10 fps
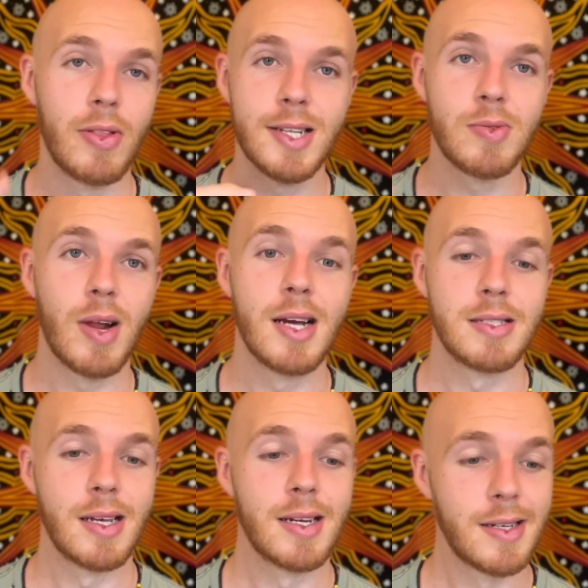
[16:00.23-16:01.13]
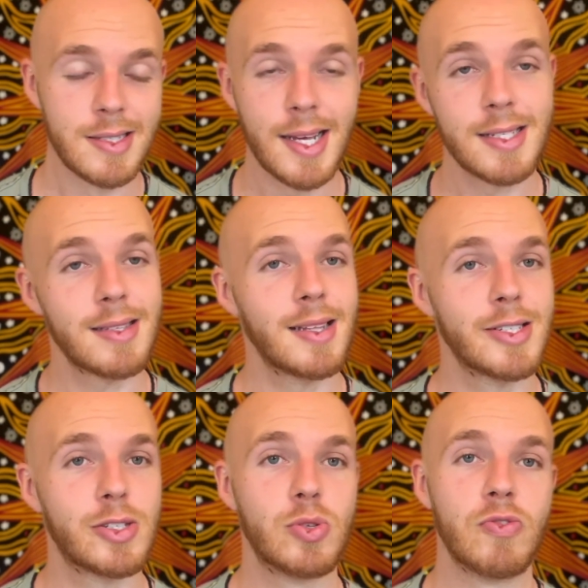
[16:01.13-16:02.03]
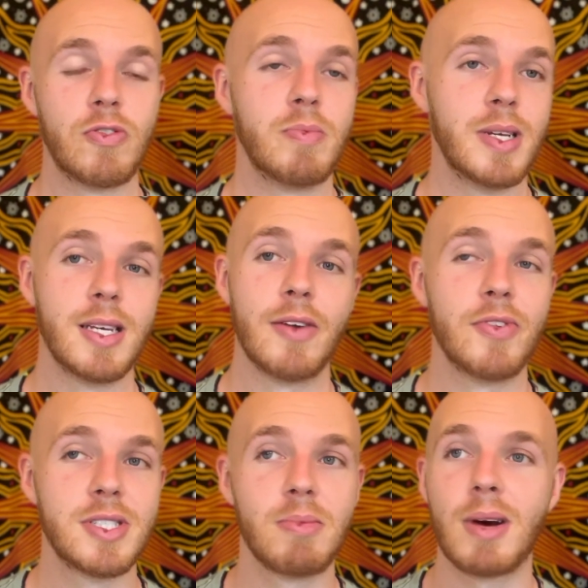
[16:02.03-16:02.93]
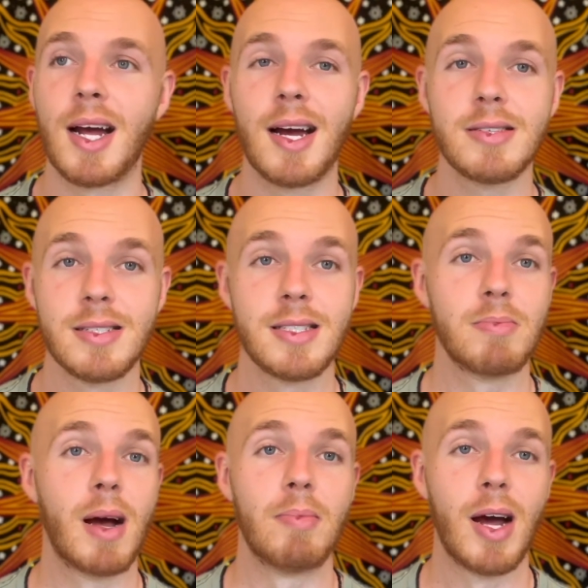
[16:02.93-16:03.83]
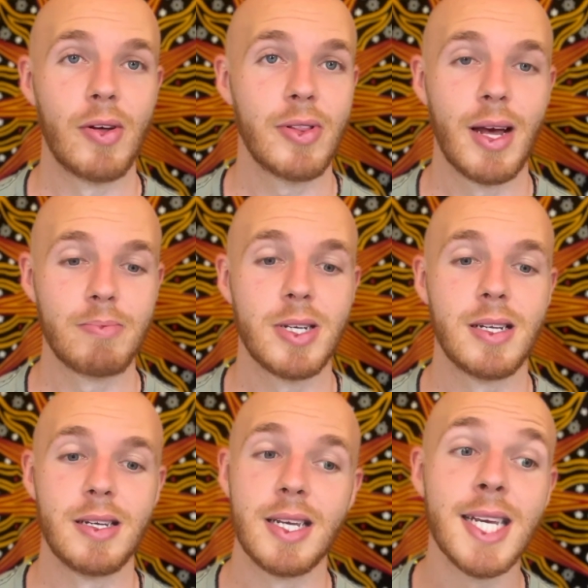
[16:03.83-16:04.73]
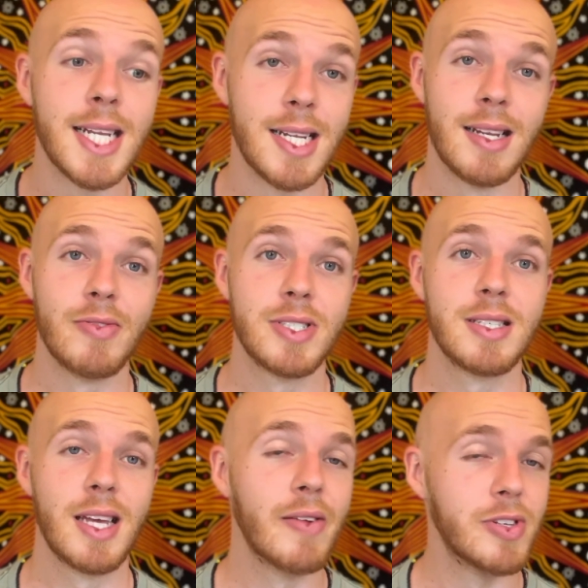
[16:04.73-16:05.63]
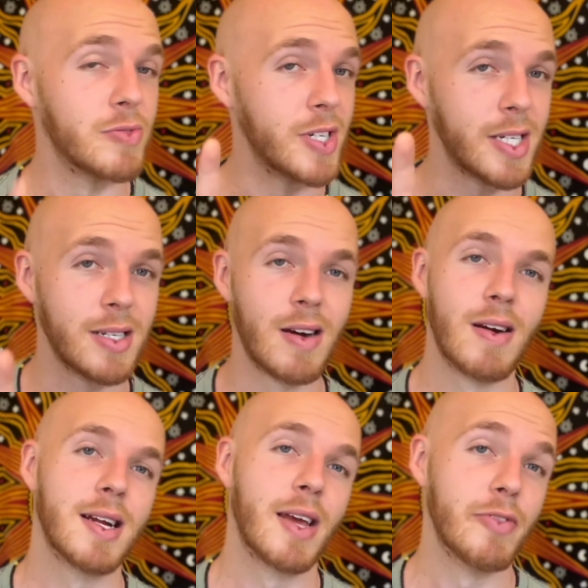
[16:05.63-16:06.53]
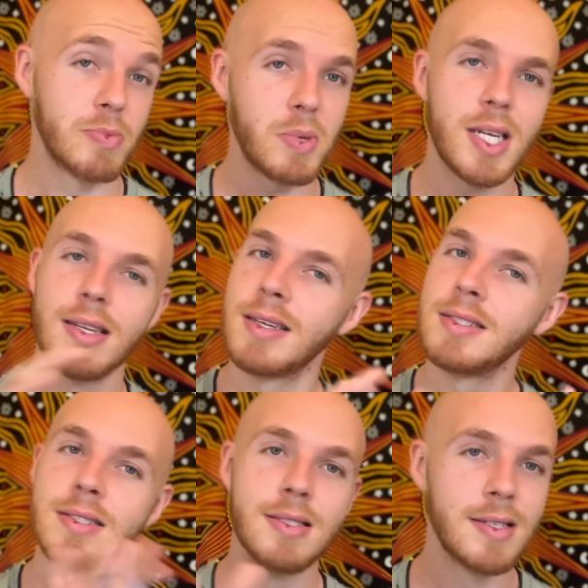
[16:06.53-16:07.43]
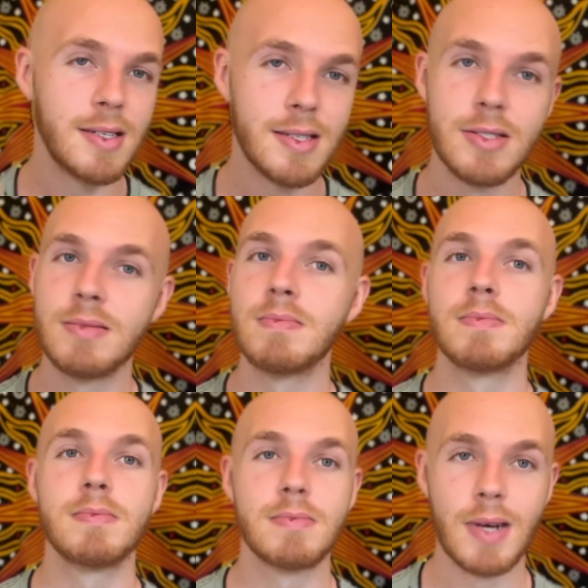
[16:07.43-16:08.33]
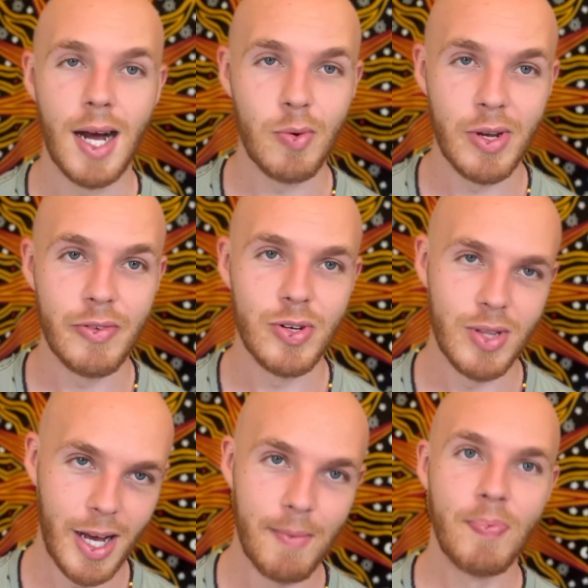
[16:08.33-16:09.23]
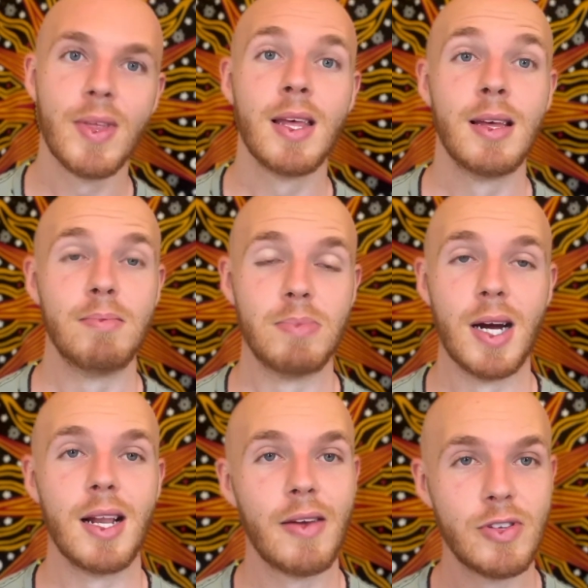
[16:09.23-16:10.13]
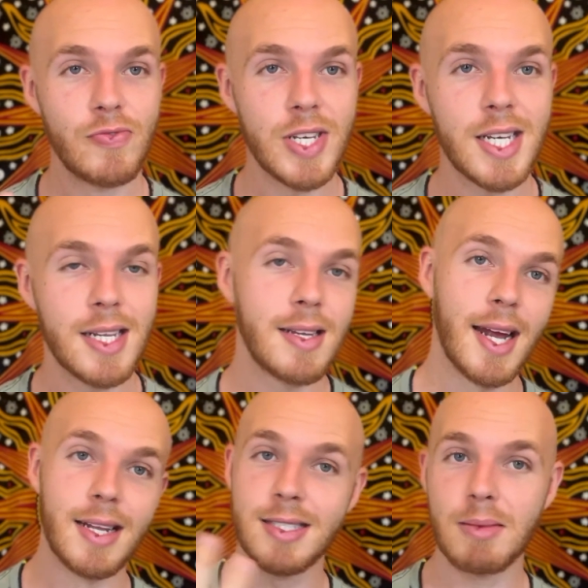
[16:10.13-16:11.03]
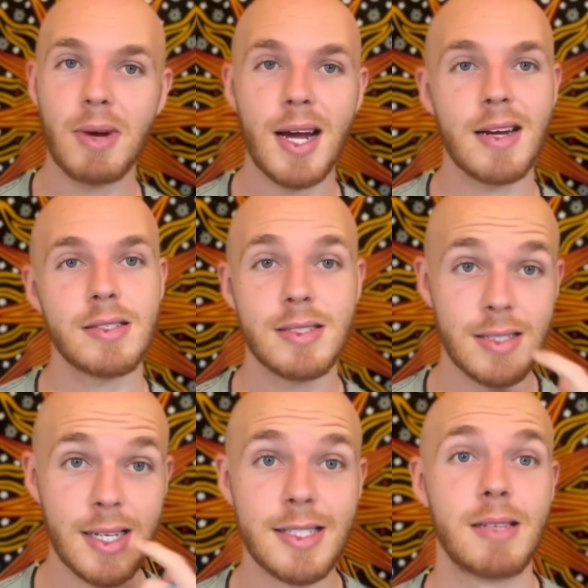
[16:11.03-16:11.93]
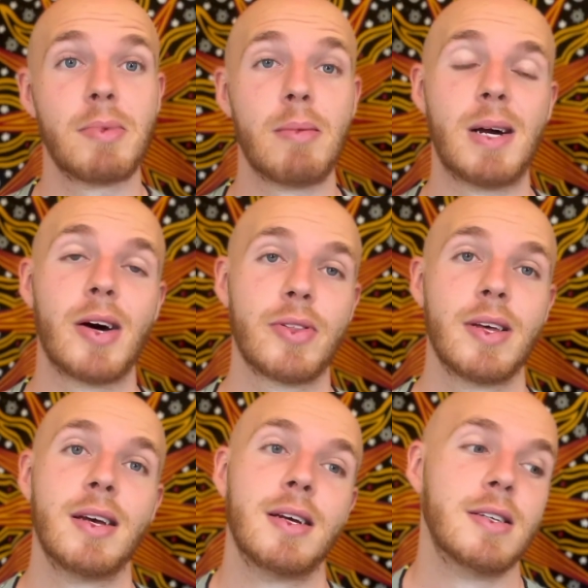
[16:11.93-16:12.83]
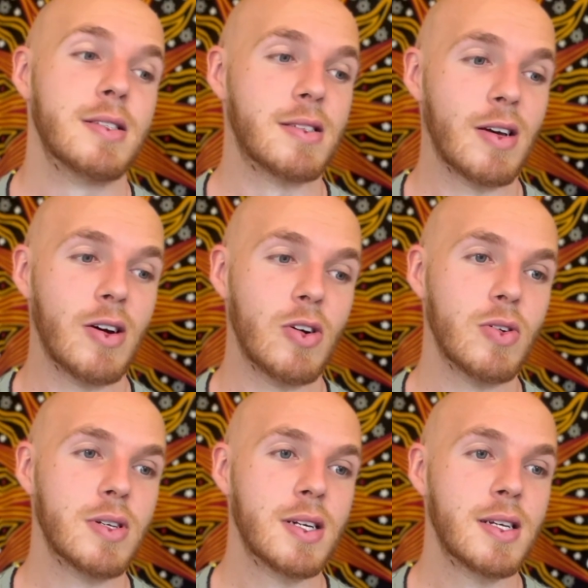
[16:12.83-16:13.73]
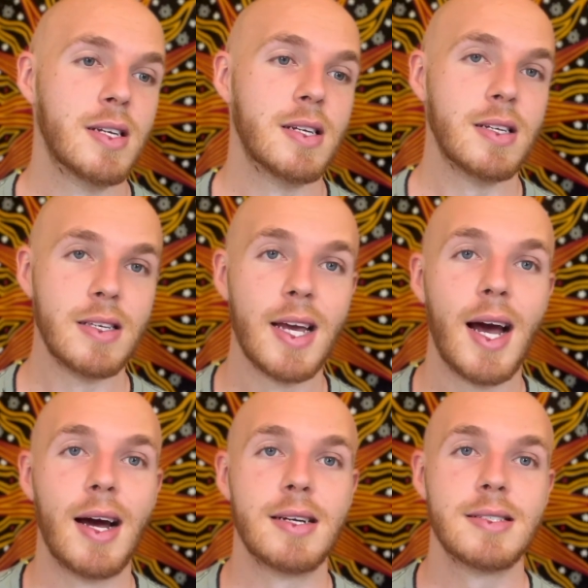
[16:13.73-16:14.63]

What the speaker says: That's what I say, because that's true for me. If it's in my house, it's in my mouth. I'm gonna eat it. If it's vegan, all right. If it's meat, I will never do that. But if it's vegan and it's in my house, it's in my mouth. So yeah,